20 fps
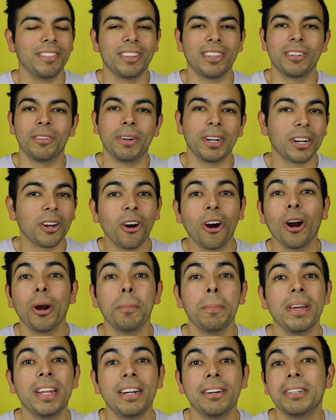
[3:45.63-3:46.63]
the red
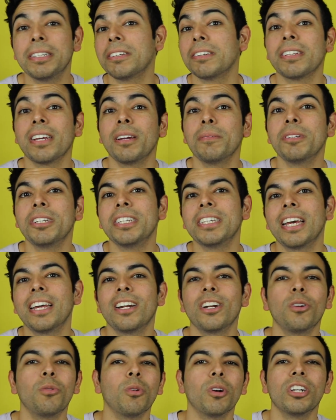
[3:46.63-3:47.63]
carpet every single time she's at
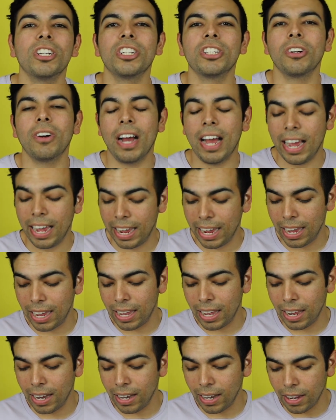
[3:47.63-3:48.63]
an award show, I
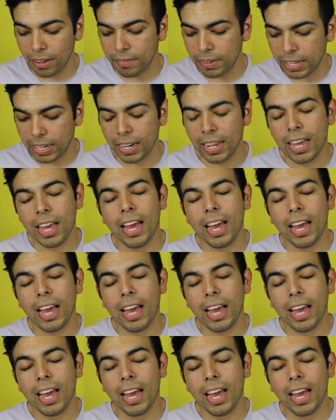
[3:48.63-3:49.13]
love it.